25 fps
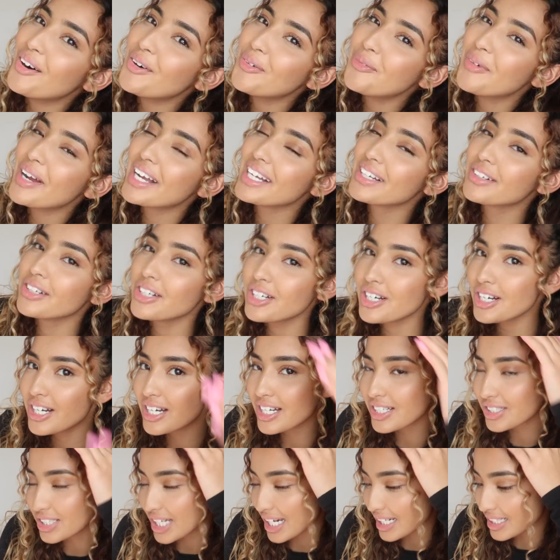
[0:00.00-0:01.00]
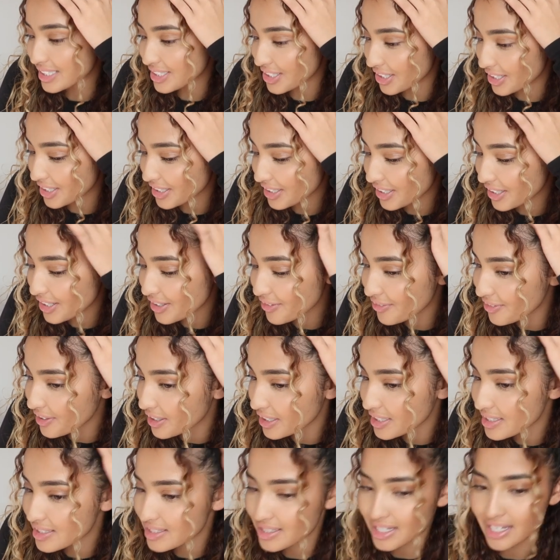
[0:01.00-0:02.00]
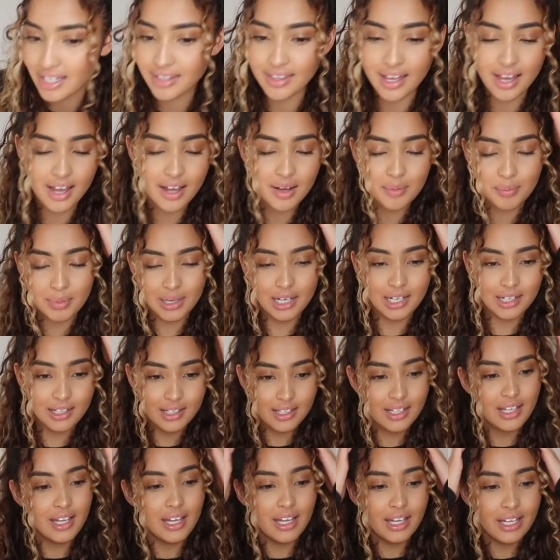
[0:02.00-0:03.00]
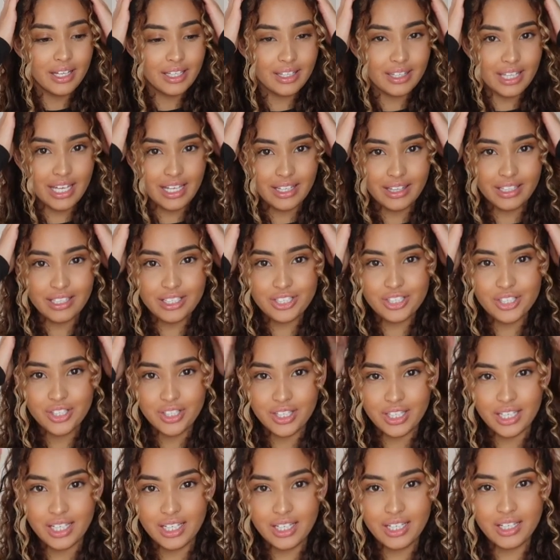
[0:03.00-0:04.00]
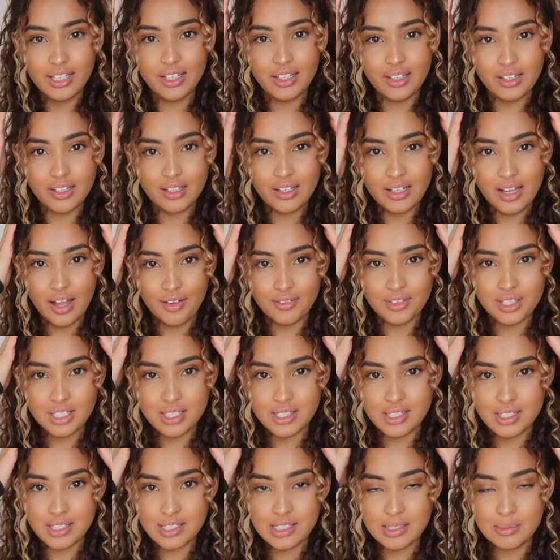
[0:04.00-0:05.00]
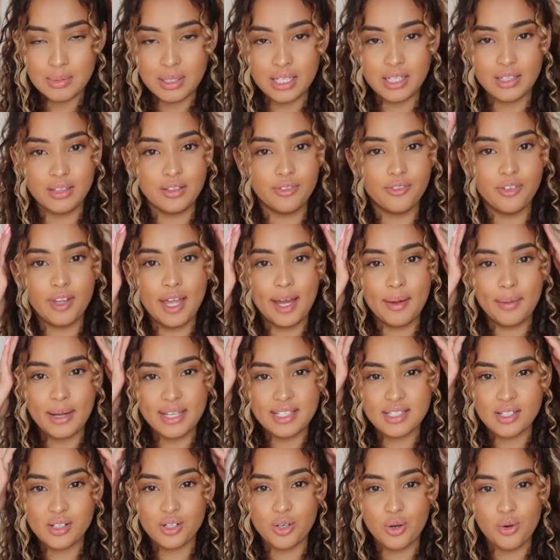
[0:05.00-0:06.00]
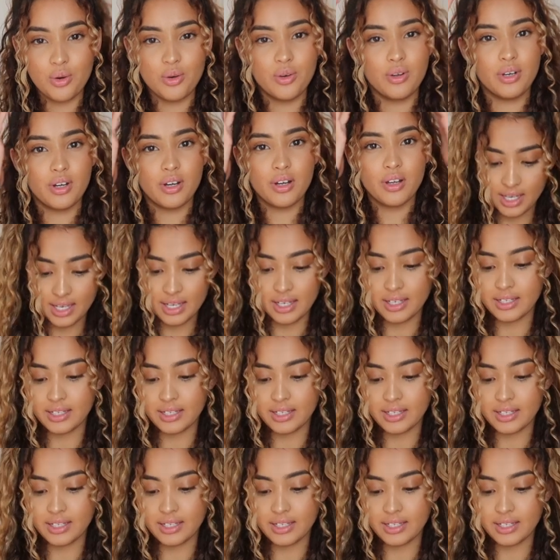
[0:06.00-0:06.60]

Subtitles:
Oh my gosh, I don't know if you can see that, but they literally have just disappeared. The flyaways are gone.